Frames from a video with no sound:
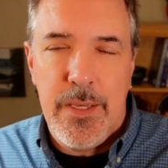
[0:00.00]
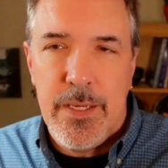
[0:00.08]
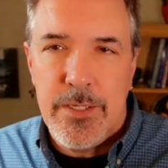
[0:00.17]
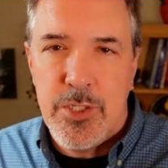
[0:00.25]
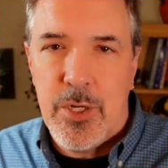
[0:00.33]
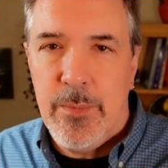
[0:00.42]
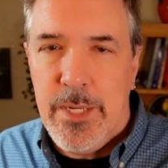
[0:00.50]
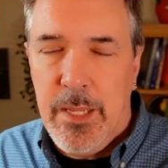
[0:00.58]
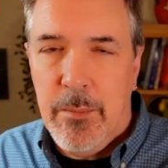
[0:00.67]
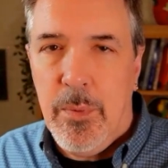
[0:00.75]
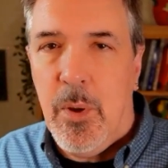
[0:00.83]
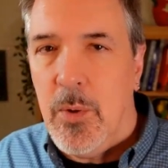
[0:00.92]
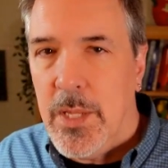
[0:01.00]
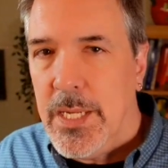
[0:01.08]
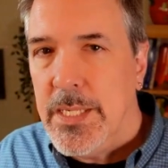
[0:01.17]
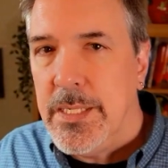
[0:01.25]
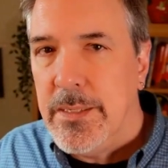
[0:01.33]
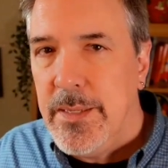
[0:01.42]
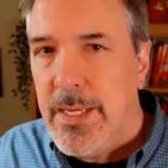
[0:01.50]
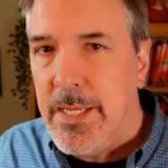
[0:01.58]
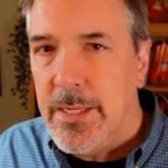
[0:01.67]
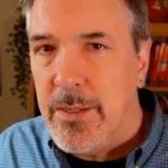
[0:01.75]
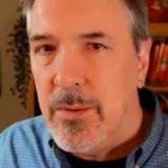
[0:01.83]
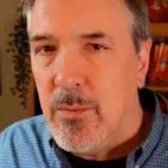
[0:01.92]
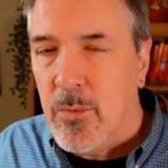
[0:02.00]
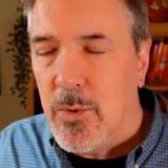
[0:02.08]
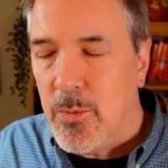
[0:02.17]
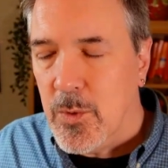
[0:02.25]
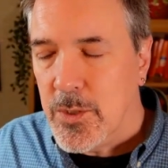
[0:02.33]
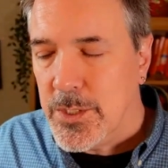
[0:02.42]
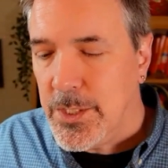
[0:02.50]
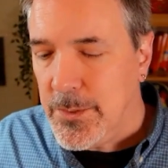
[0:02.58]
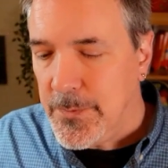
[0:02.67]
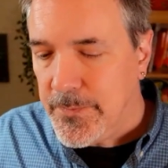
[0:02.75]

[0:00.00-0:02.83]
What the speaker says: Germany and Poland in World War II.